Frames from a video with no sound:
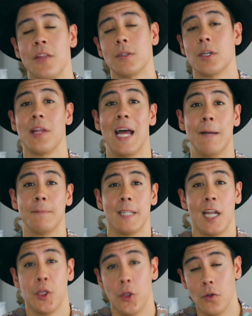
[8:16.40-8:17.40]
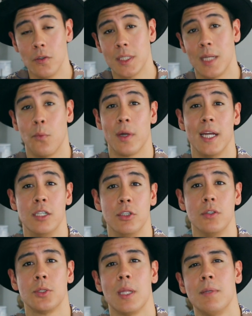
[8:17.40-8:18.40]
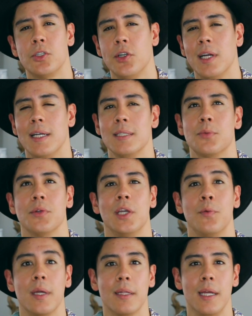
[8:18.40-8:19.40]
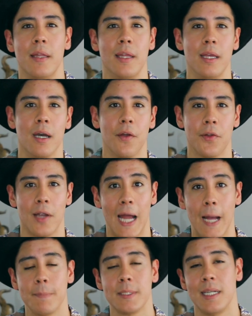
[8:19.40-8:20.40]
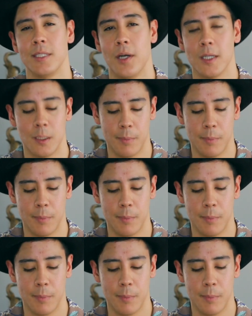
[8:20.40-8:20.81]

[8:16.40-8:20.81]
those are the apps that I use and what I do. So let me show you guys really quickly the other apps that I talked